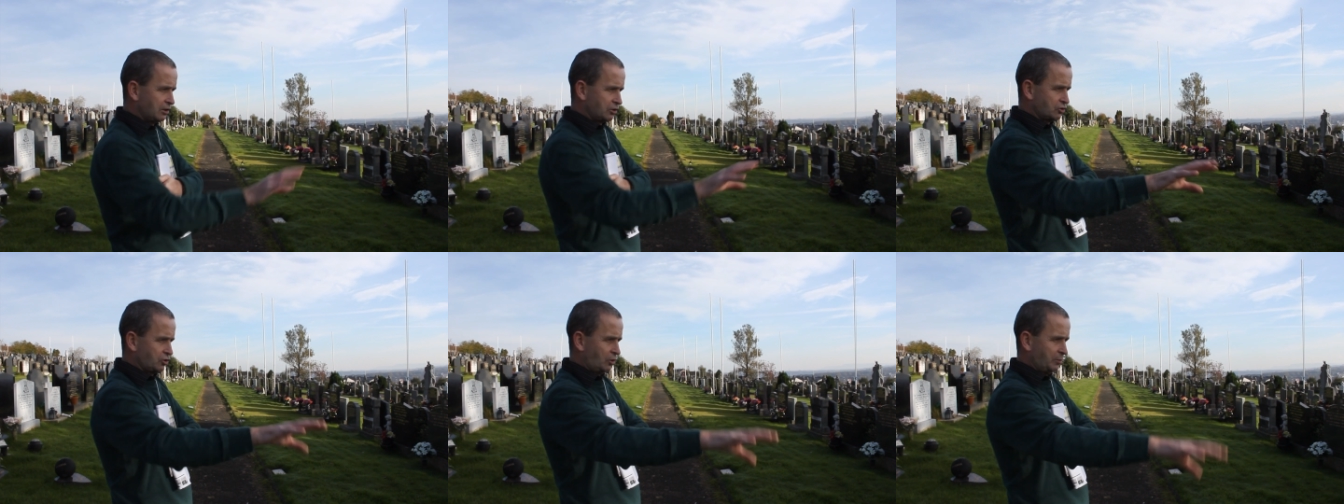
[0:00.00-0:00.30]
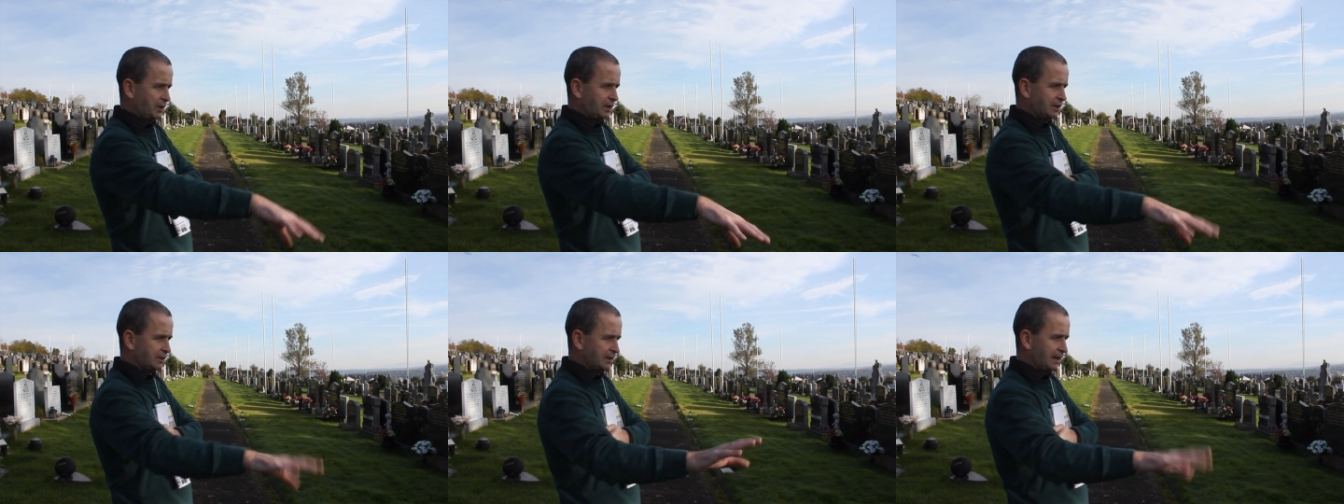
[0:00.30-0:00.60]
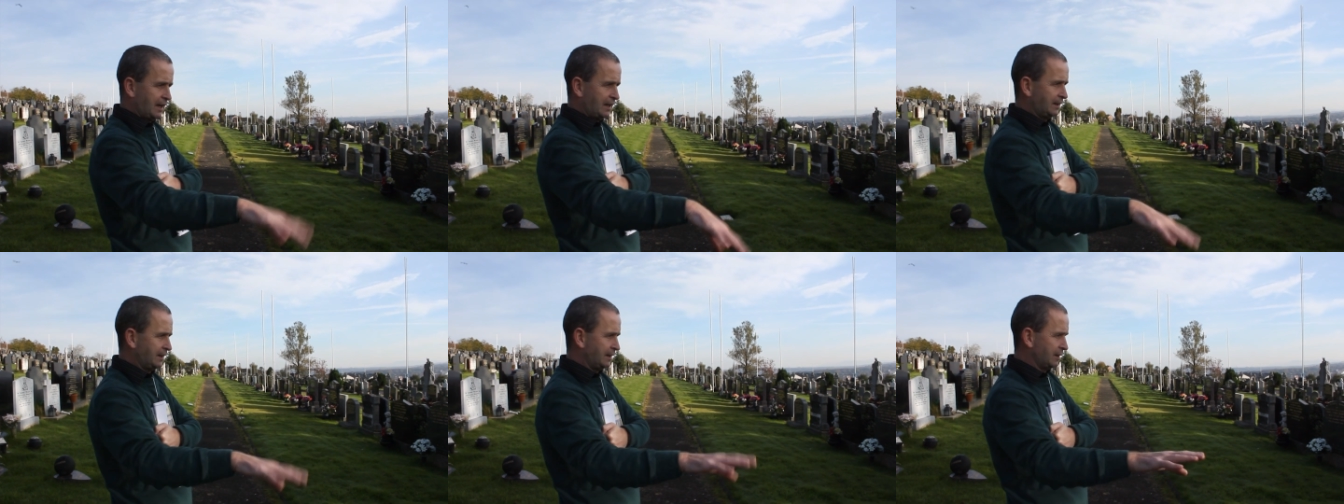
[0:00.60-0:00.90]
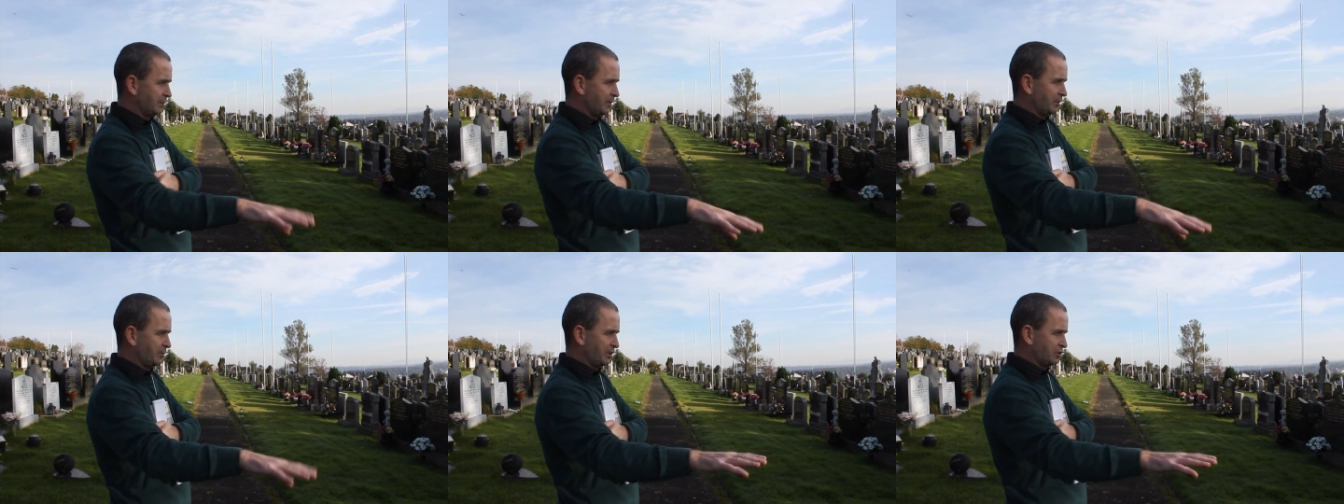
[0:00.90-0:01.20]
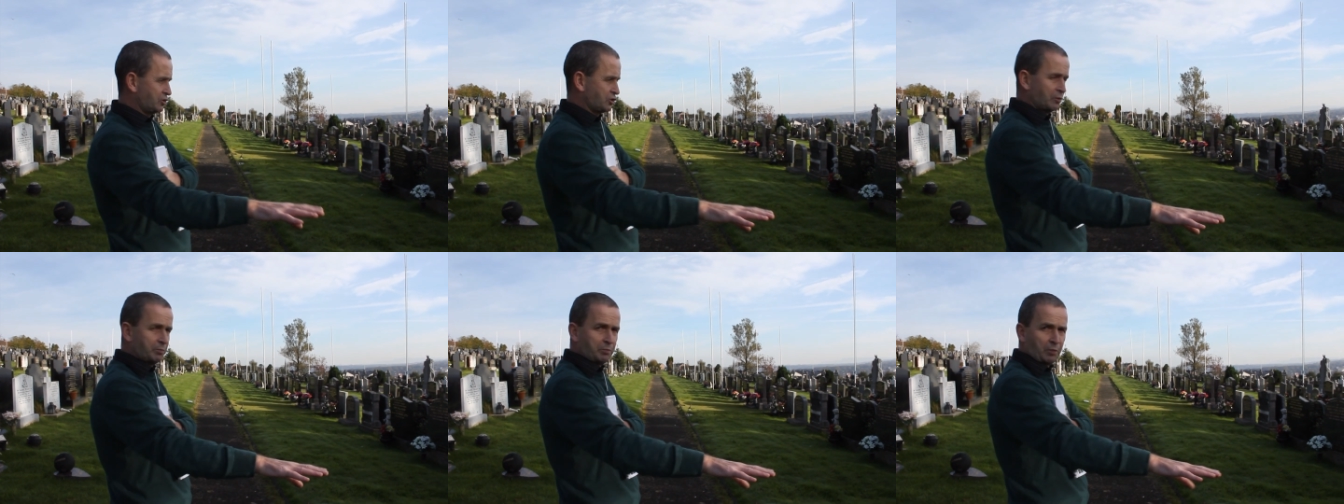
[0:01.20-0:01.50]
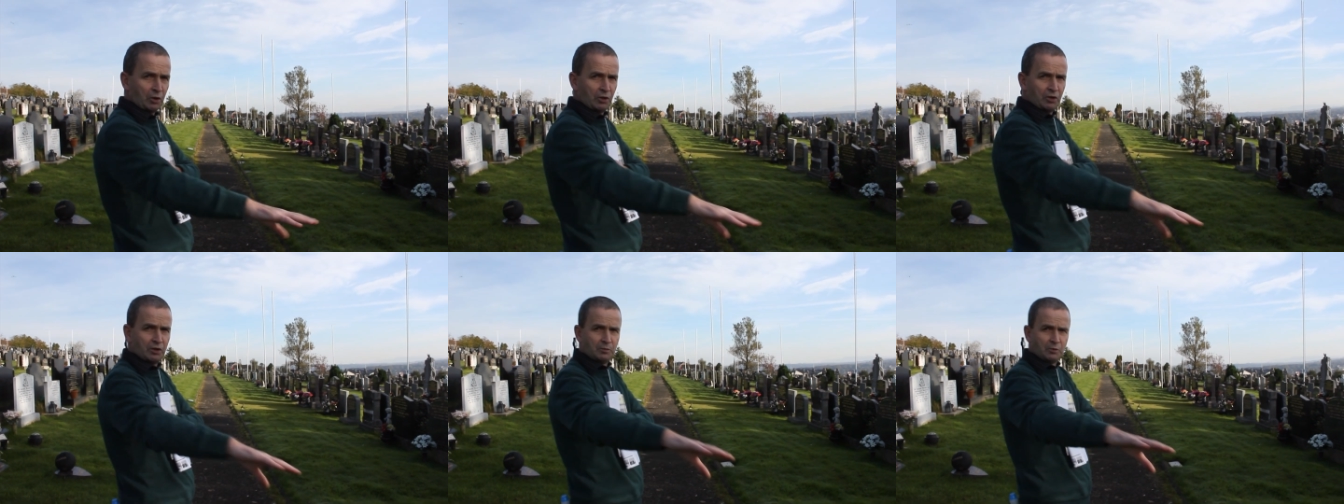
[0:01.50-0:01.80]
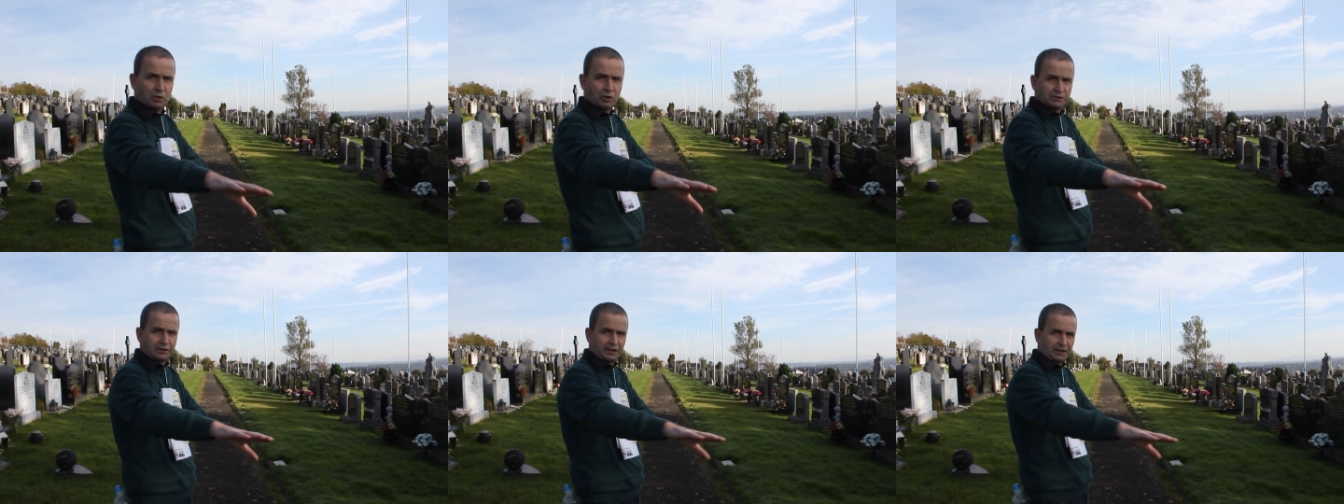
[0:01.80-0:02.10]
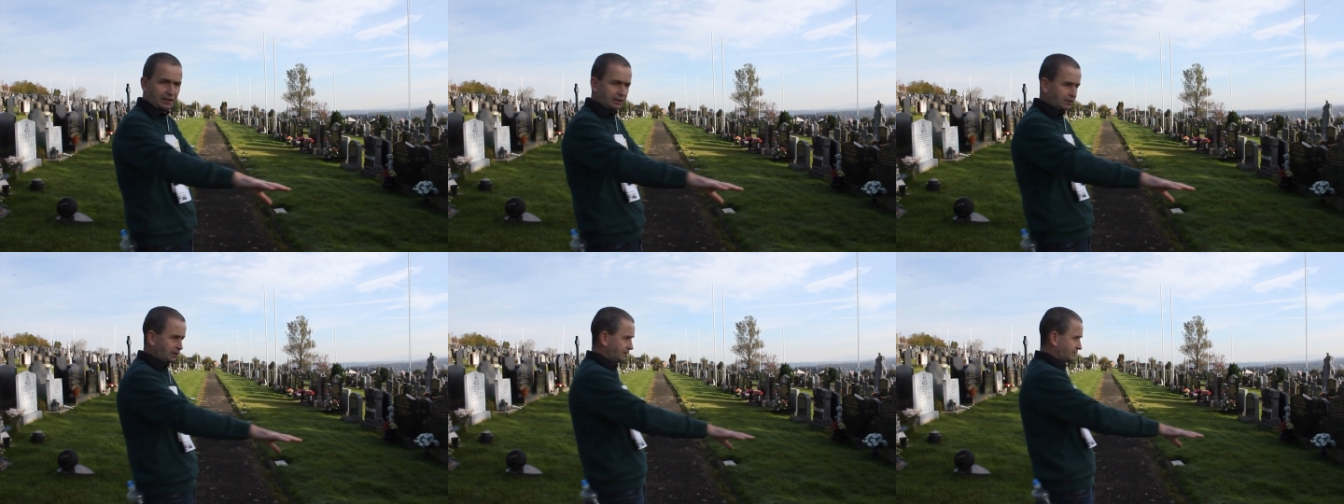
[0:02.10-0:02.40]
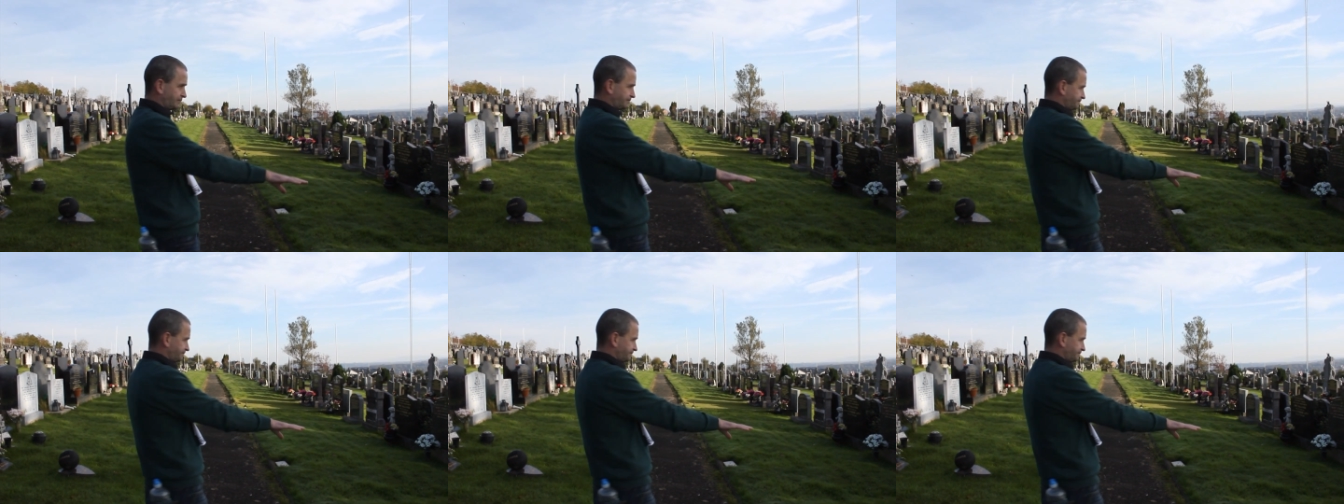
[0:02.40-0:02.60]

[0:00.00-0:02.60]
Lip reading: Somebody had the idea maybe they should bury them all together,